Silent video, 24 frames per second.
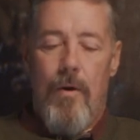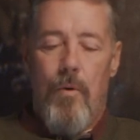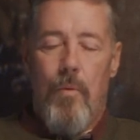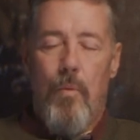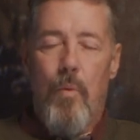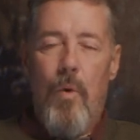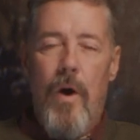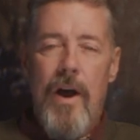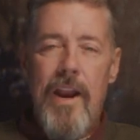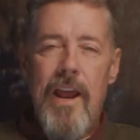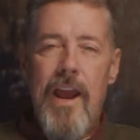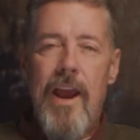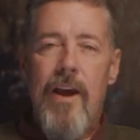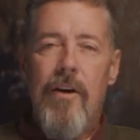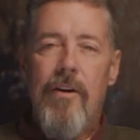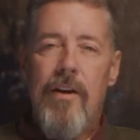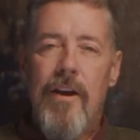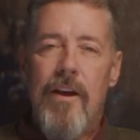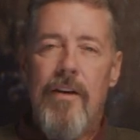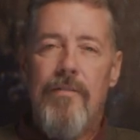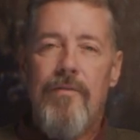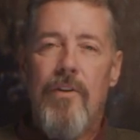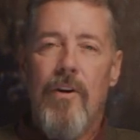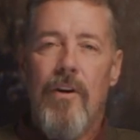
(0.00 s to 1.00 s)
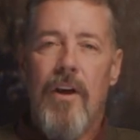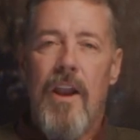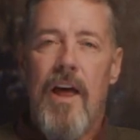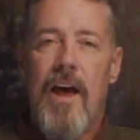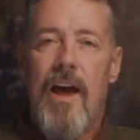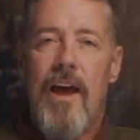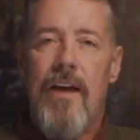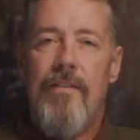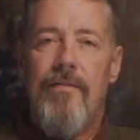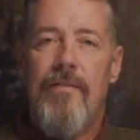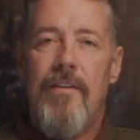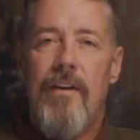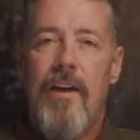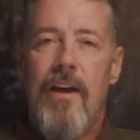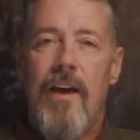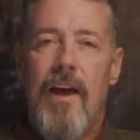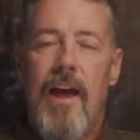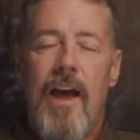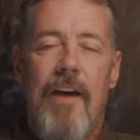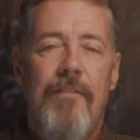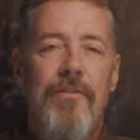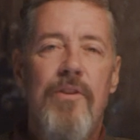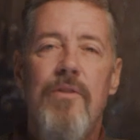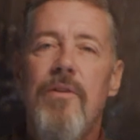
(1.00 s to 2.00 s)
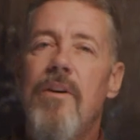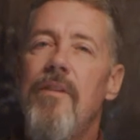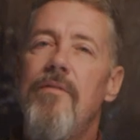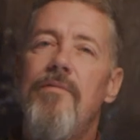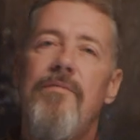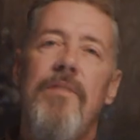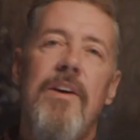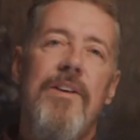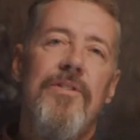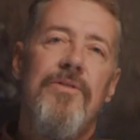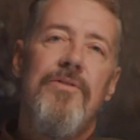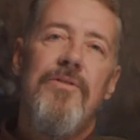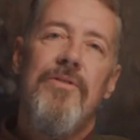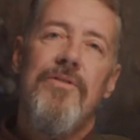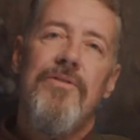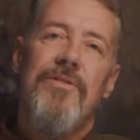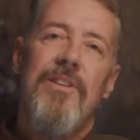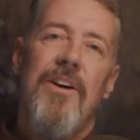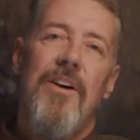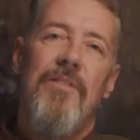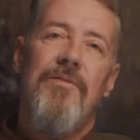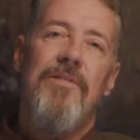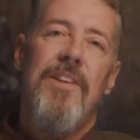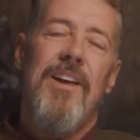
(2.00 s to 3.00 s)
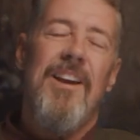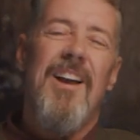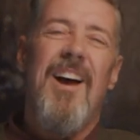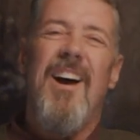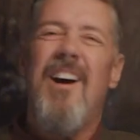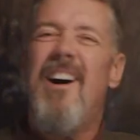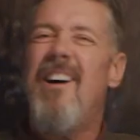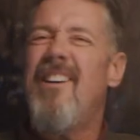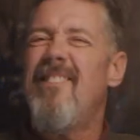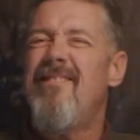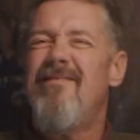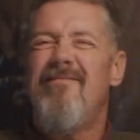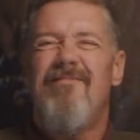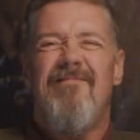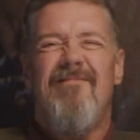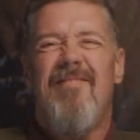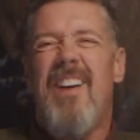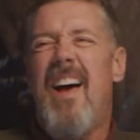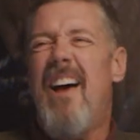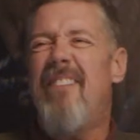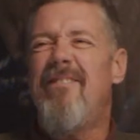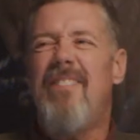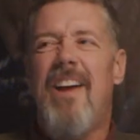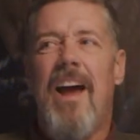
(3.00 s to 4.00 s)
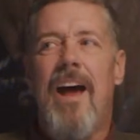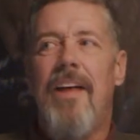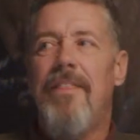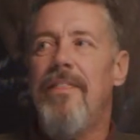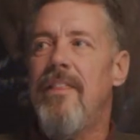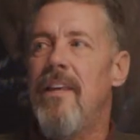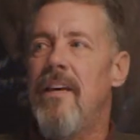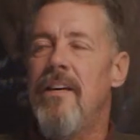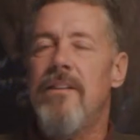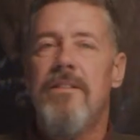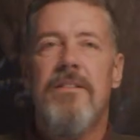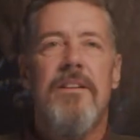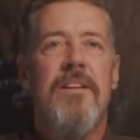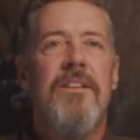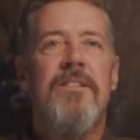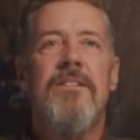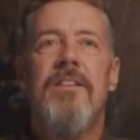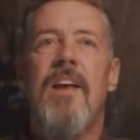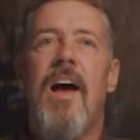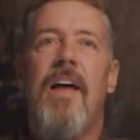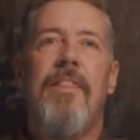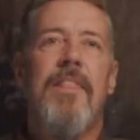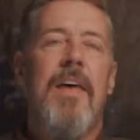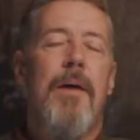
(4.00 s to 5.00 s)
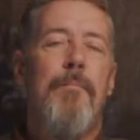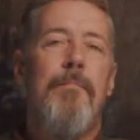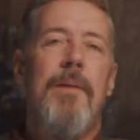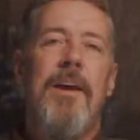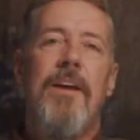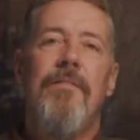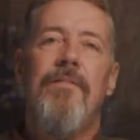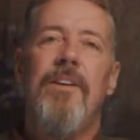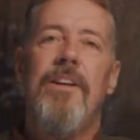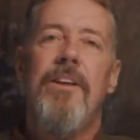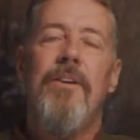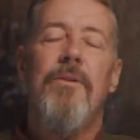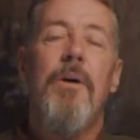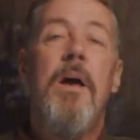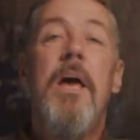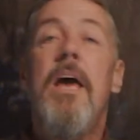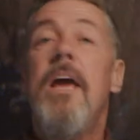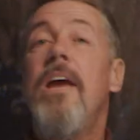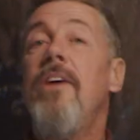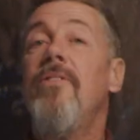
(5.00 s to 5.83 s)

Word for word: what area of your life have you convinced yourself that I've ah, I've got this. It's not that big of a deal.